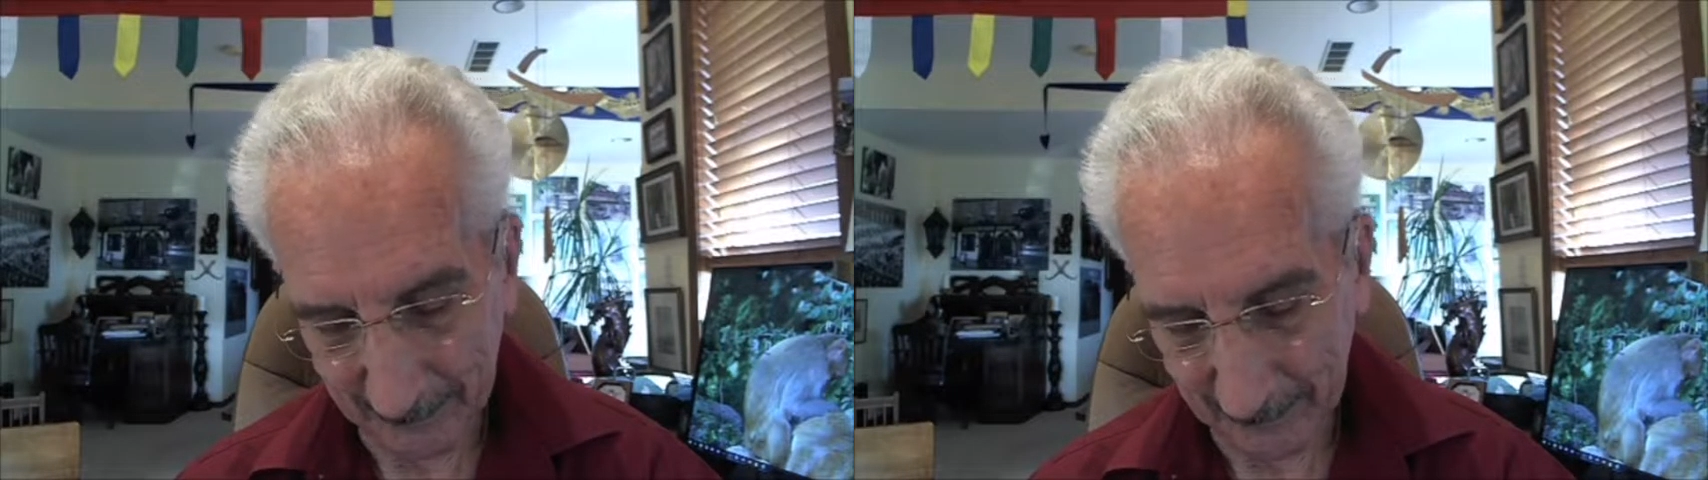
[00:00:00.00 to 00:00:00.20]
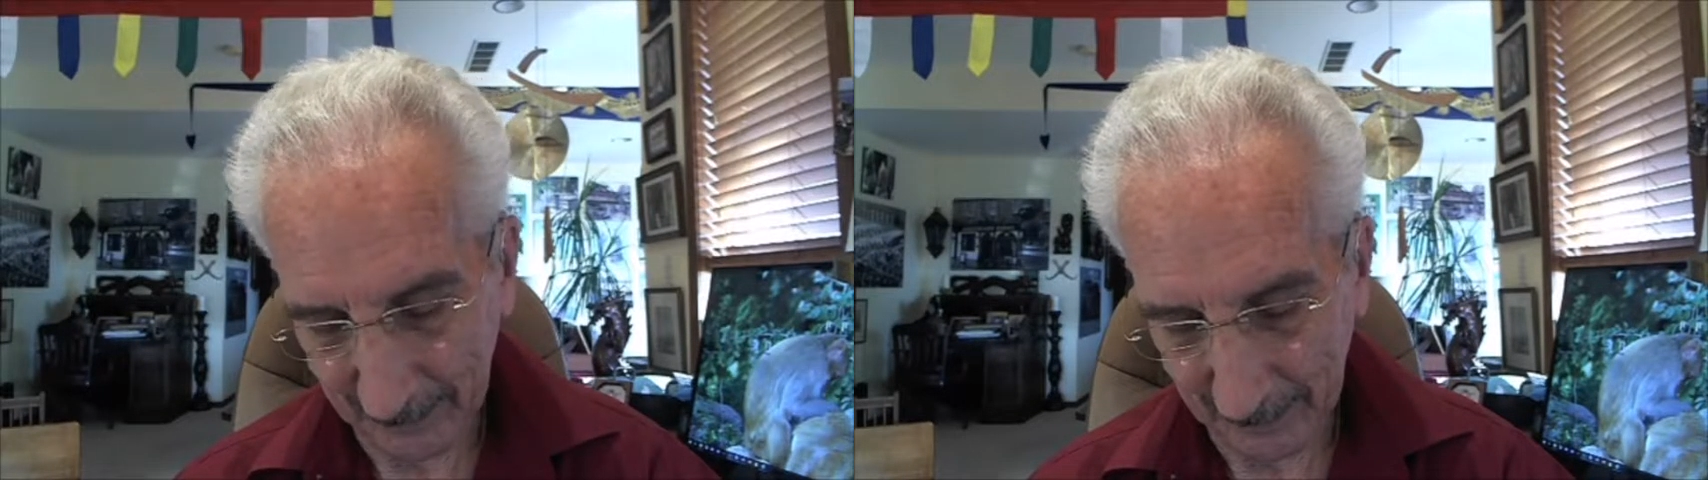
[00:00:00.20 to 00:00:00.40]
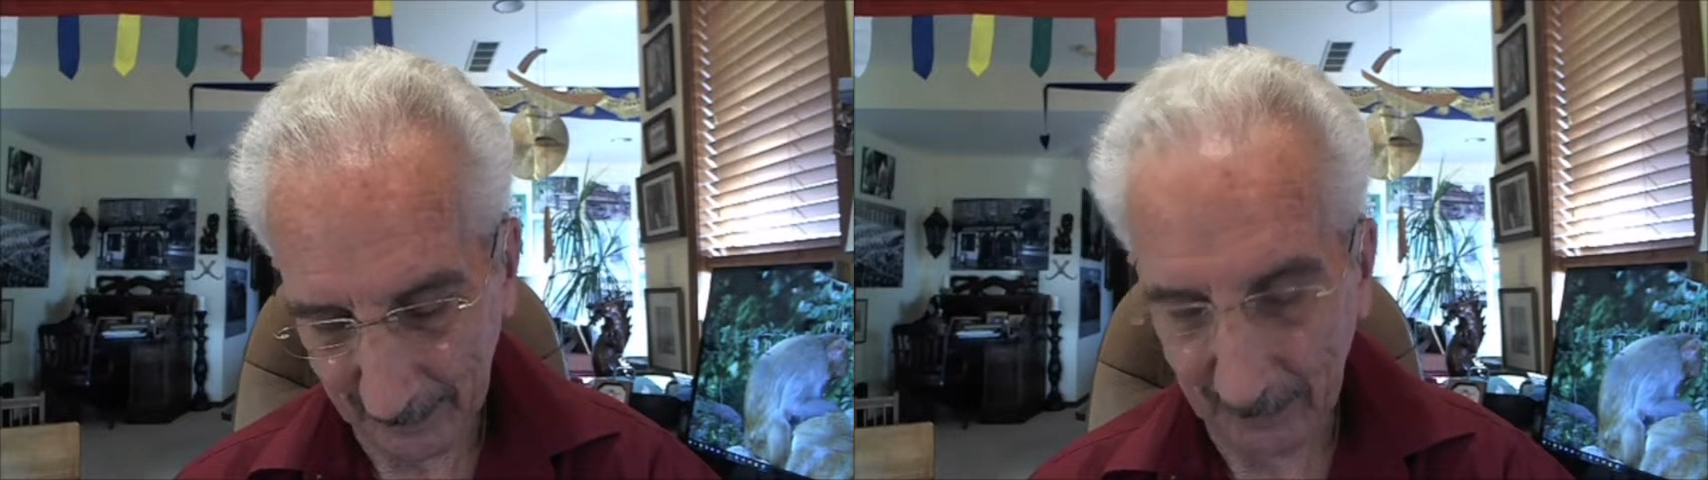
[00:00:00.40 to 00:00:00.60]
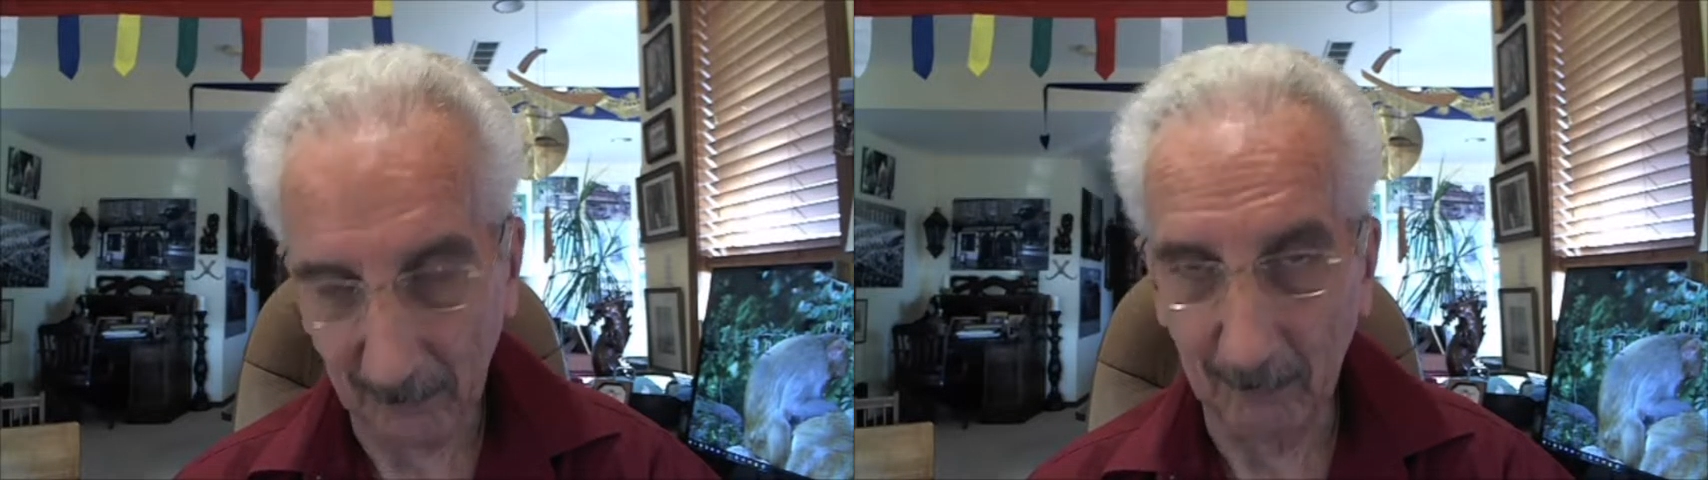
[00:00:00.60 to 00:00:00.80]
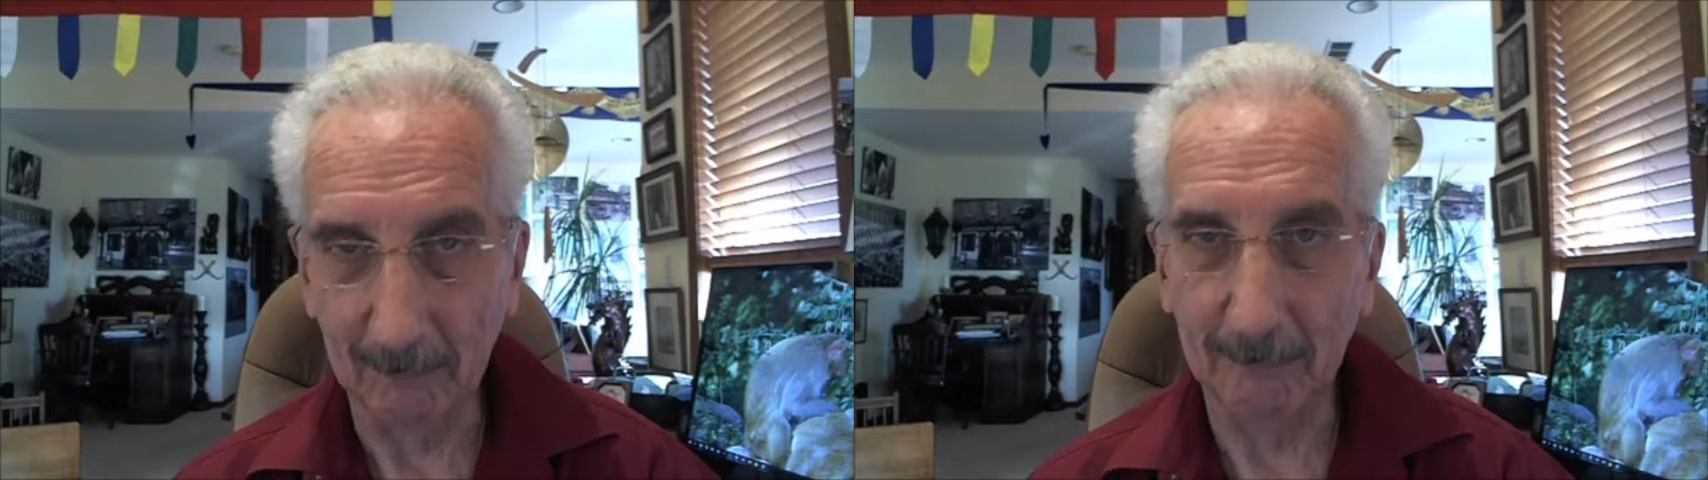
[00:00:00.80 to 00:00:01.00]
and uh,
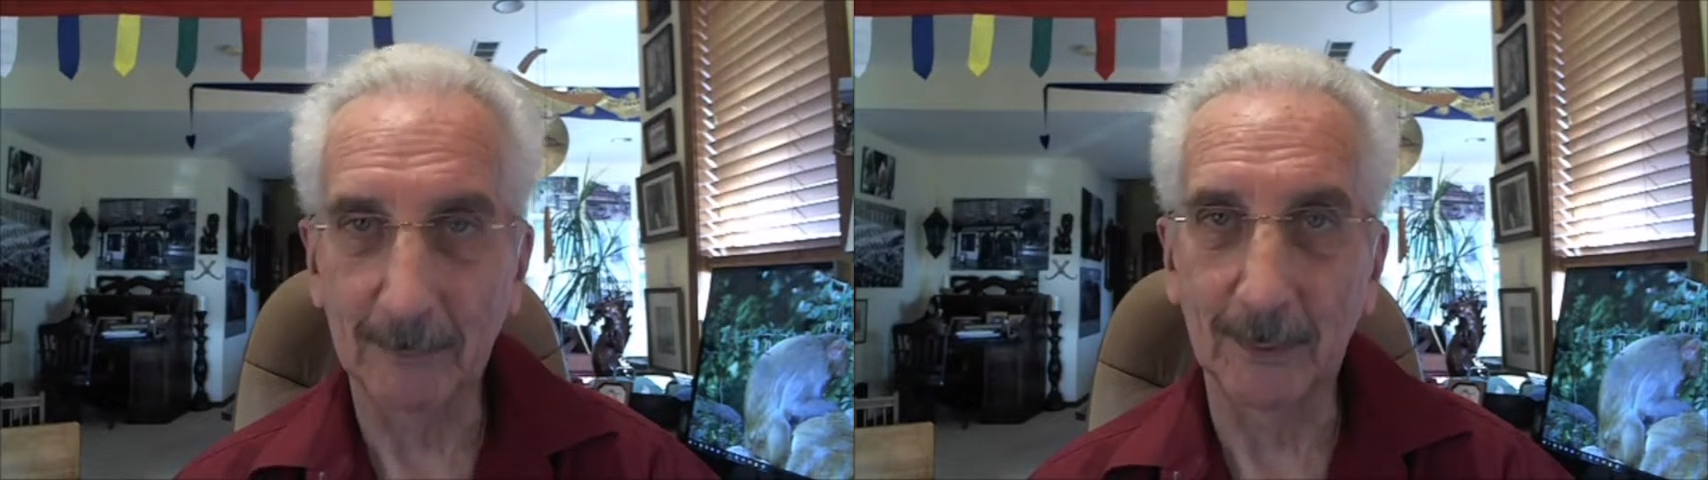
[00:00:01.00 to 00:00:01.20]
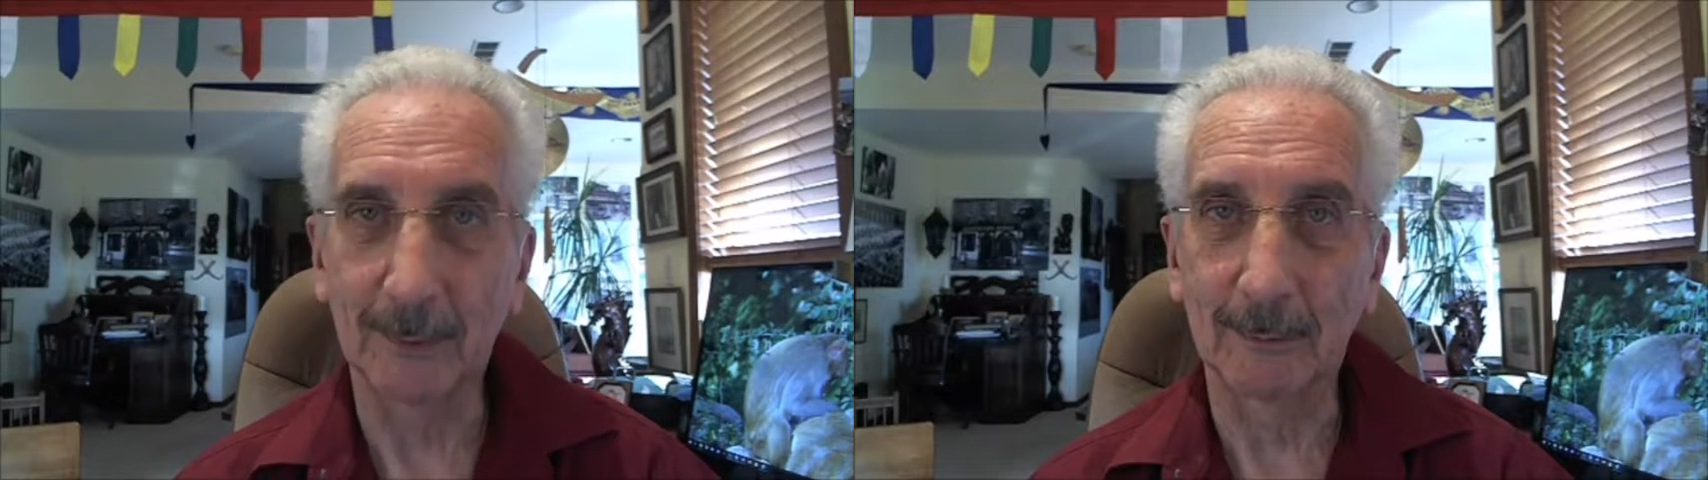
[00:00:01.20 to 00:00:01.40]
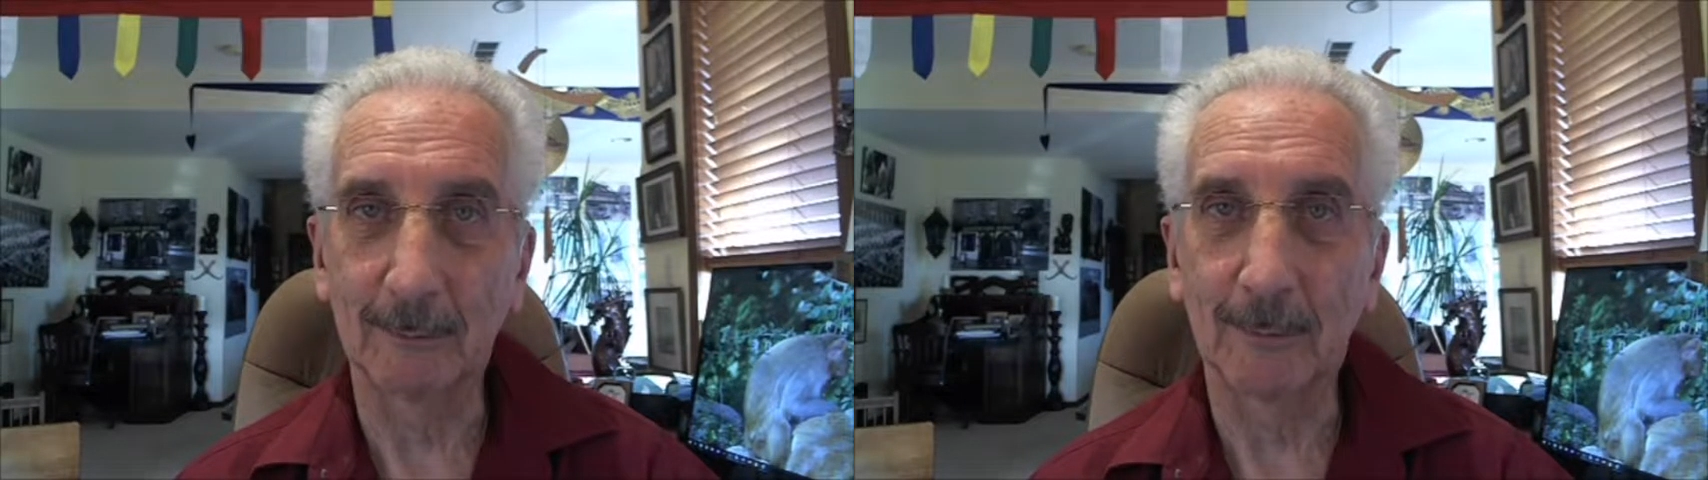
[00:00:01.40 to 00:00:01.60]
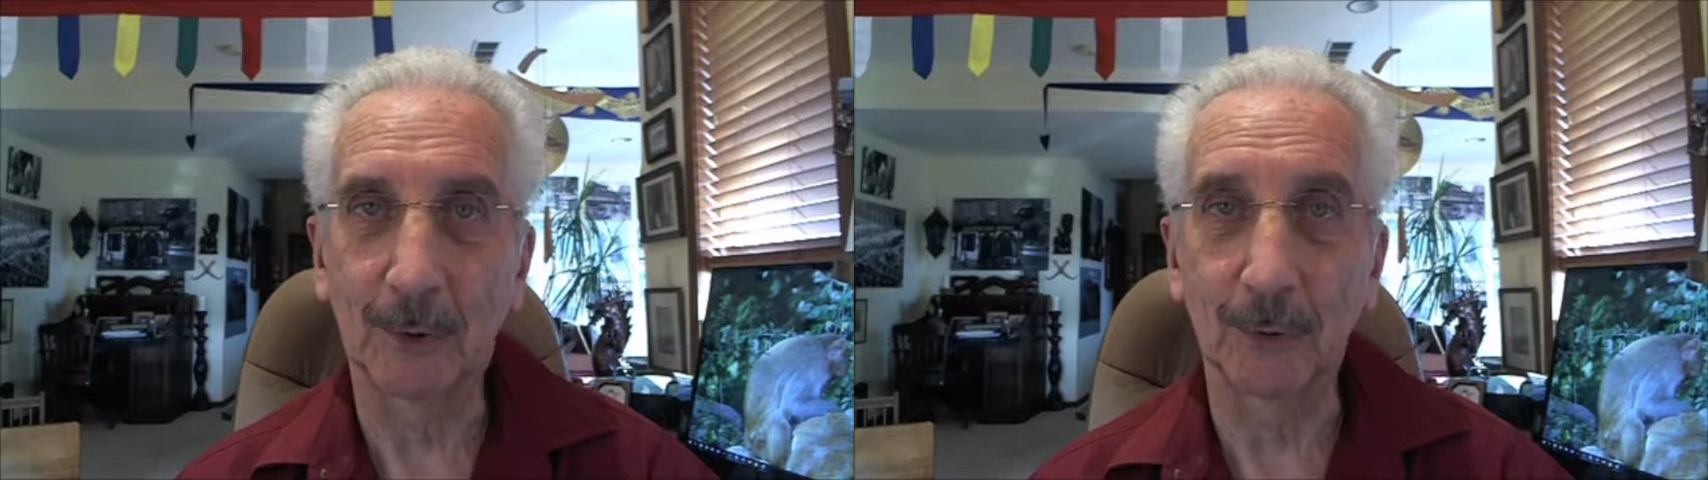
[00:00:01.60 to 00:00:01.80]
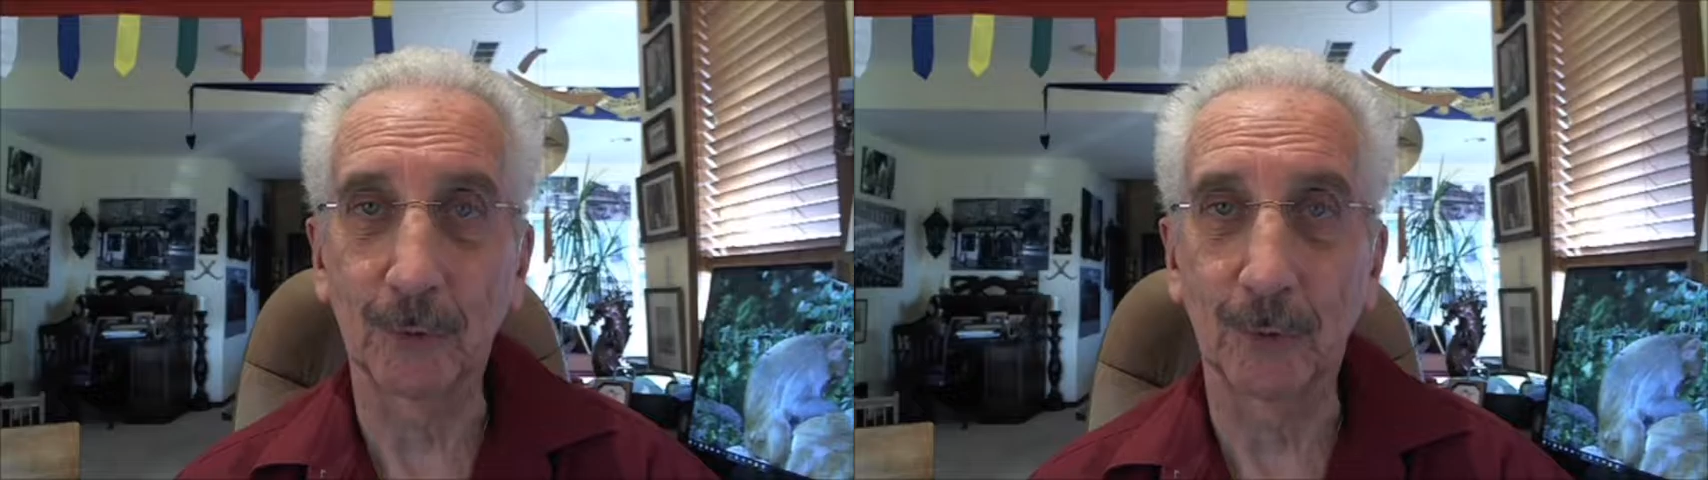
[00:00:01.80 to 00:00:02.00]
Ginger